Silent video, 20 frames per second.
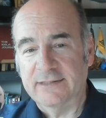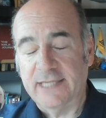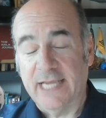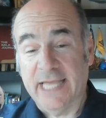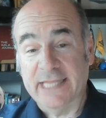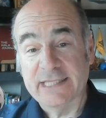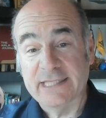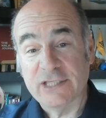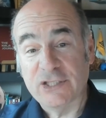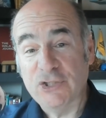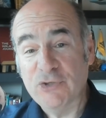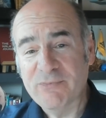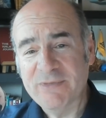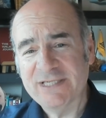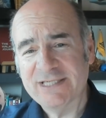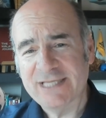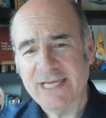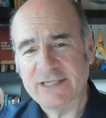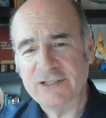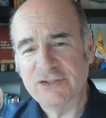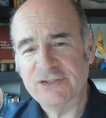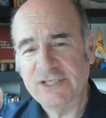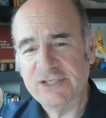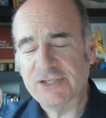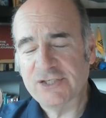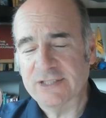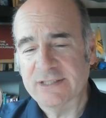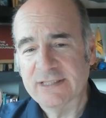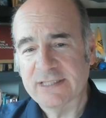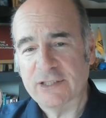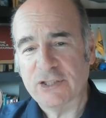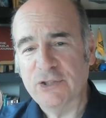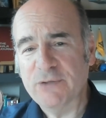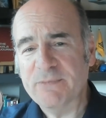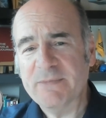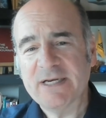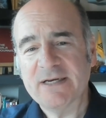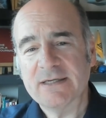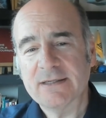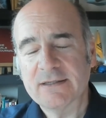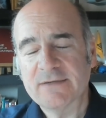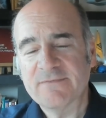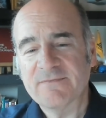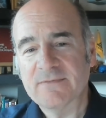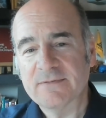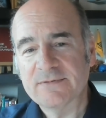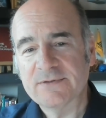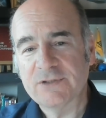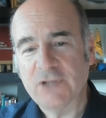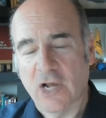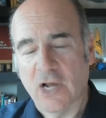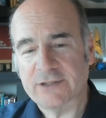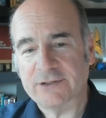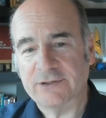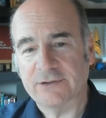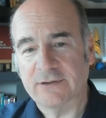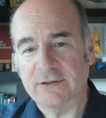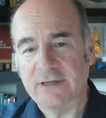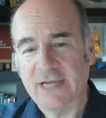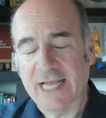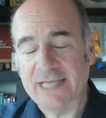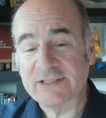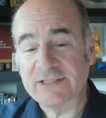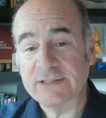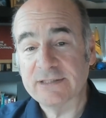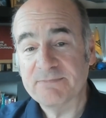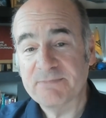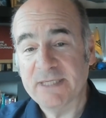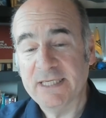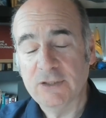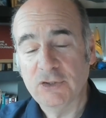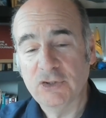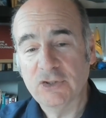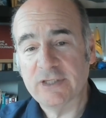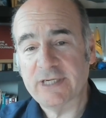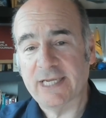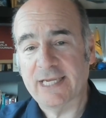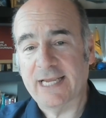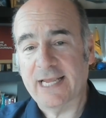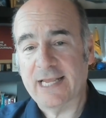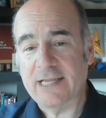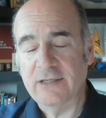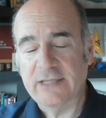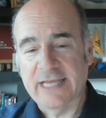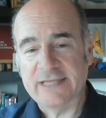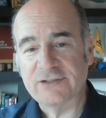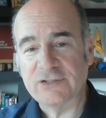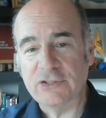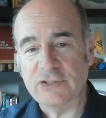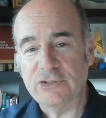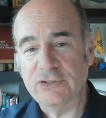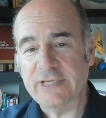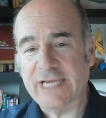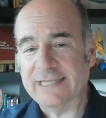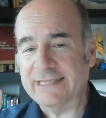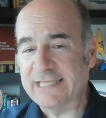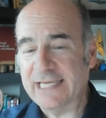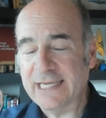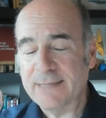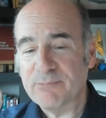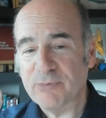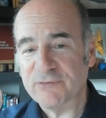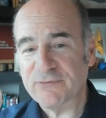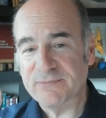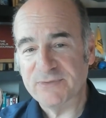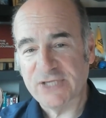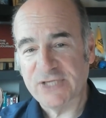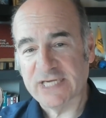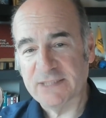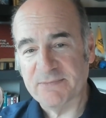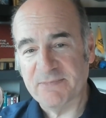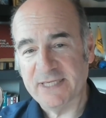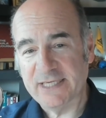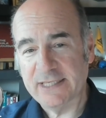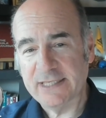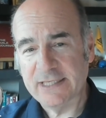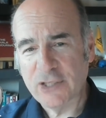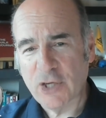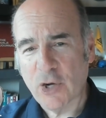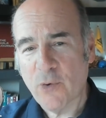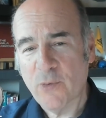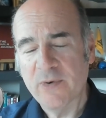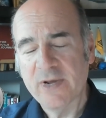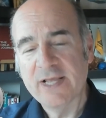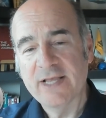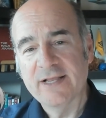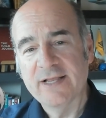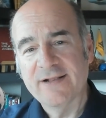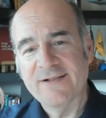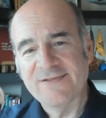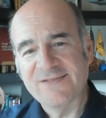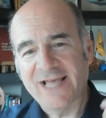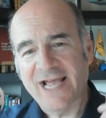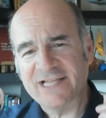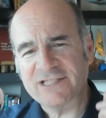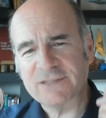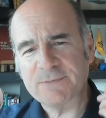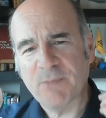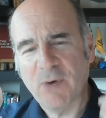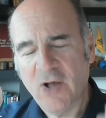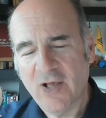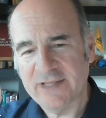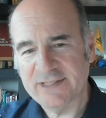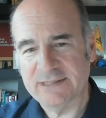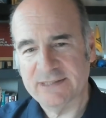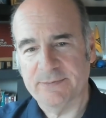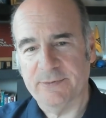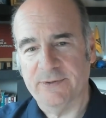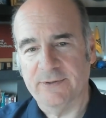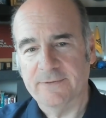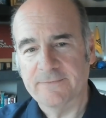And the human diagnostician, the human doctor has to be looking has to look at the input from ChatGPT and go, that's possible.